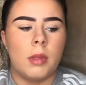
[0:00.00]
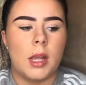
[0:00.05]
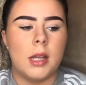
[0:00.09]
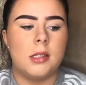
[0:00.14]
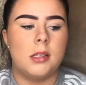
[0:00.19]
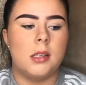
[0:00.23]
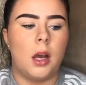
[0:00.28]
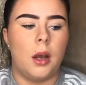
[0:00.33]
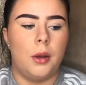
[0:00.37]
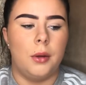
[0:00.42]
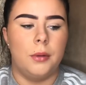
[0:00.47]

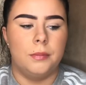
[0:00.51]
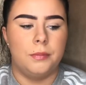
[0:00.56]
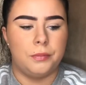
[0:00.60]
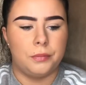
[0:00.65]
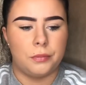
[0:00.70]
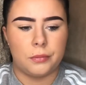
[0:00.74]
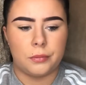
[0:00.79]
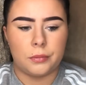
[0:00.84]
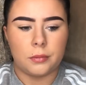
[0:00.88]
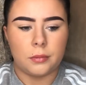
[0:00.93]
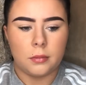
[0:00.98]
So
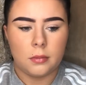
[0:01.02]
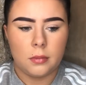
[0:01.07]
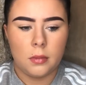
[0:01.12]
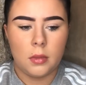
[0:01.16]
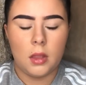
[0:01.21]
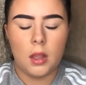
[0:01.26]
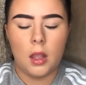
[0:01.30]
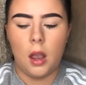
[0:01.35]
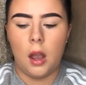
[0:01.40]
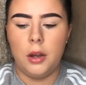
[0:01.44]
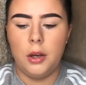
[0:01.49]

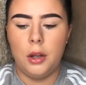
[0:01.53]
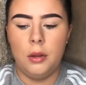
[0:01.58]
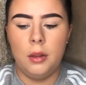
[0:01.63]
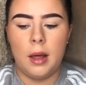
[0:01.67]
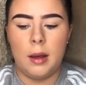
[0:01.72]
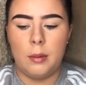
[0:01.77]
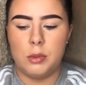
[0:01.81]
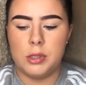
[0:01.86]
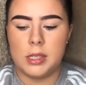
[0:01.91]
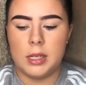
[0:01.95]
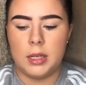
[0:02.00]
I knew
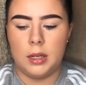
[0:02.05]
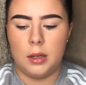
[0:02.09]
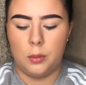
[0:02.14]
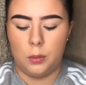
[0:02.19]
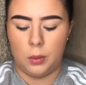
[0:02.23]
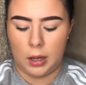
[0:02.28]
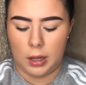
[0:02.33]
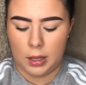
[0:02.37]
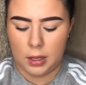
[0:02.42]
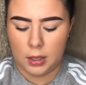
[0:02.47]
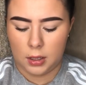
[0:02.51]
that wasn't going to
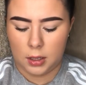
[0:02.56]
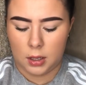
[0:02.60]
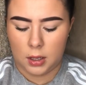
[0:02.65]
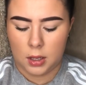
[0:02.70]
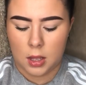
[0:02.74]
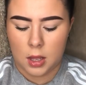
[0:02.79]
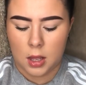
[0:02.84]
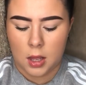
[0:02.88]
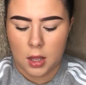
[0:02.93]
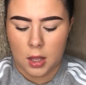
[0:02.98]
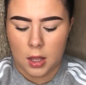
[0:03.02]
work.
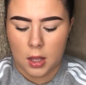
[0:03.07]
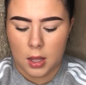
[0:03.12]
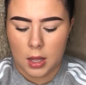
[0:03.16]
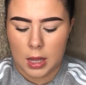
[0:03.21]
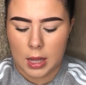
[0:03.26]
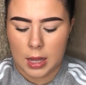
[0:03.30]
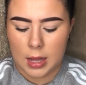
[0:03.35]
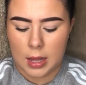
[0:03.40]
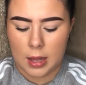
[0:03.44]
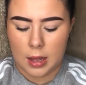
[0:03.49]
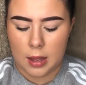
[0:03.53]

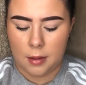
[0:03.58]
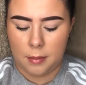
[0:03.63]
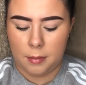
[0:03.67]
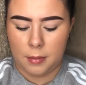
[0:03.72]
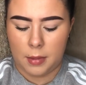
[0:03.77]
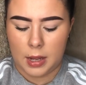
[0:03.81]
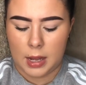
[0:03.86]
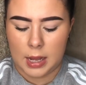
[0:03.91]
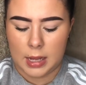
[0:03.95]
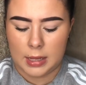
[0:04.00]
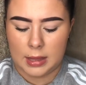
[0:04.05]
And
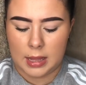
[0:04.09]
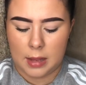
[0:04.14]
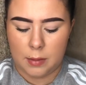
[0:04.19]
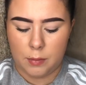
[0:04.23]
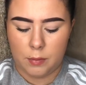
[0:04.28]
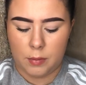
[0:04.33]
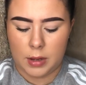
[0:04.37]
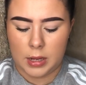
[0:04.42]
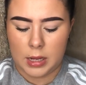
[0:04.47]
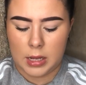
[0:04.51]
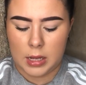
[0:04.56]

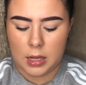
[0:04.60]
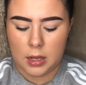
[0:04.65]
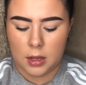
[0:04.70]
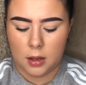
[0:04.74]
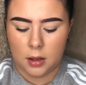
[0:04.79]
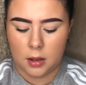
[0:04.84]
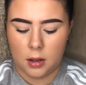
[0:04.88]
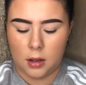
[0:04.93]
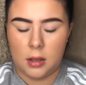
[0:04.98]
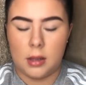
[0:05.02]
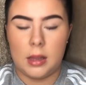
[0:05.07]
then
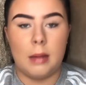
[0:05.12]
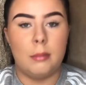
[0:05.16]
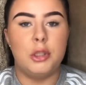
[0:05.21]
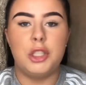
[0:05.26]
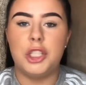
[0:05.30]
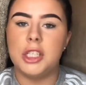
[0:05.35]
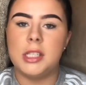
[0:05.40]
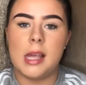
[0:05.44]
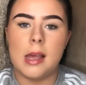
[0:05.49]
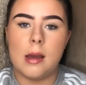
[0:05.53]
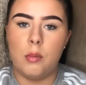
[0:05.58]
they were
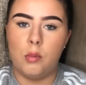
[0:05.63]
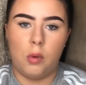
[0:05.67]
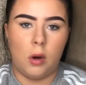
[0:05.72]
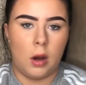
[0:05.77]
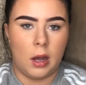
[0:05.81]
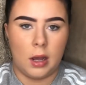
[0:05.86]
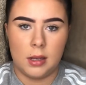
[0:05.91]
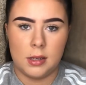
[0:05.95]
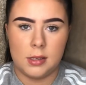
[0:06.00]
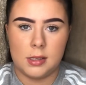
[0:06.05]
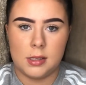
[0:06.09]
just getting
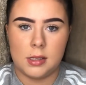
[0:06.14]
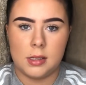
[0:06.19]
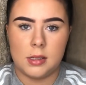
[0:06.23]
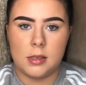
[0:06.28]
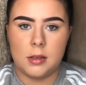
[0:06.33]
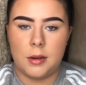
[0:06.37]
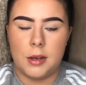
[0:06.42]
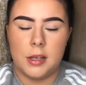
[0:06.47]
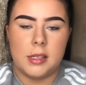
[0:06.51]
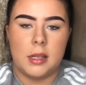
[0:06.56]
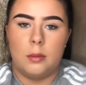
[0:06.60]
worse
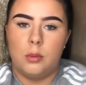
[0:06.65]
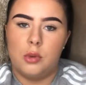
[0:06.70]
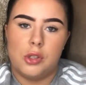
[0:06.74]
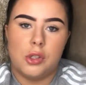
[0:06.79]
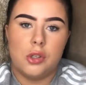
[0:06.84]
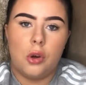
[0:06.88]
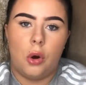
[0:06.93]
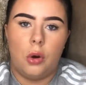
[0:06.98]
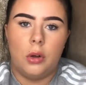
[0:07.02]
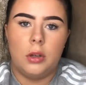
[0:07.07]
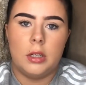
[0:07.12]
because I
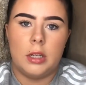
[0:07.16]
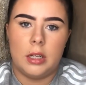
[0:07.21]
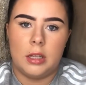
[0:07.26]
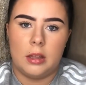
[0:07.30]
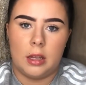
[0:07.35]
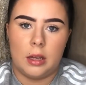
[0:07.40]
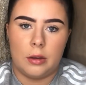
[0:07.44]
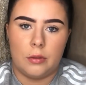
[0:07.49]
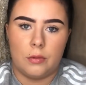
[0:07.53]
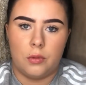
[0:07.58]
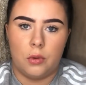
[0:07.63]
wasn't on
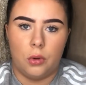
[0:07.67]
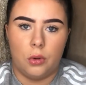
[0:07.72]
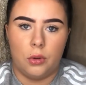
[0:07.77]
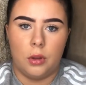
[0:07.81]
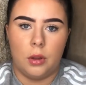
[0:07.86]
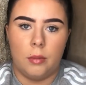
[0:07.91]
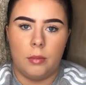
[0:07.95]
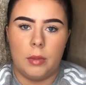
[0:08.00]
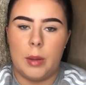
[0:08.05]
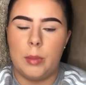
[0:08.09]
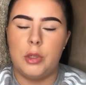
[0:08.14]
anything for
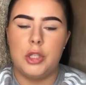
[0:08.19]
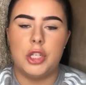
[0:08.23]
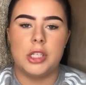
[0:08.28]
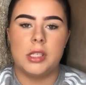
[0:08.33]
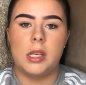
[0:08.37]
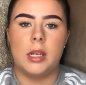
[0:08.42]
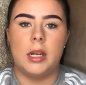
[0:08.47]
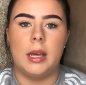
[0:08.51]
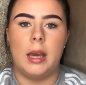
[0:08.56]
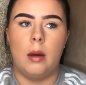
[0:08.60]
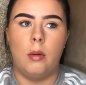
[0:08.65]
them. They were just
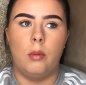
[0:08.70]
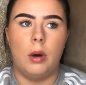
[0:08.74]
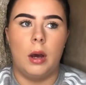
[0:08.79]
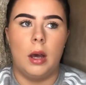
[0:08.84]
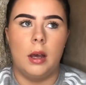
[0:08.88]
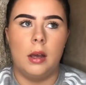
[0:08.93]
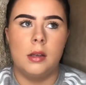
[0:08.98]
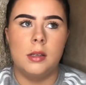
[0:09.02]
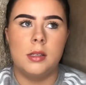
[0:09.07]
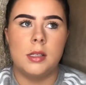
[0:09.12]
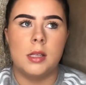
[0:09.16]
going to get
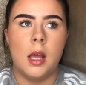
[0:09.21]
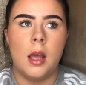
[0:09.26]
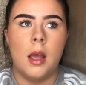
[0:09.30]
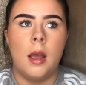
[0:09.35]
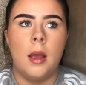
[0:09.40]
worse.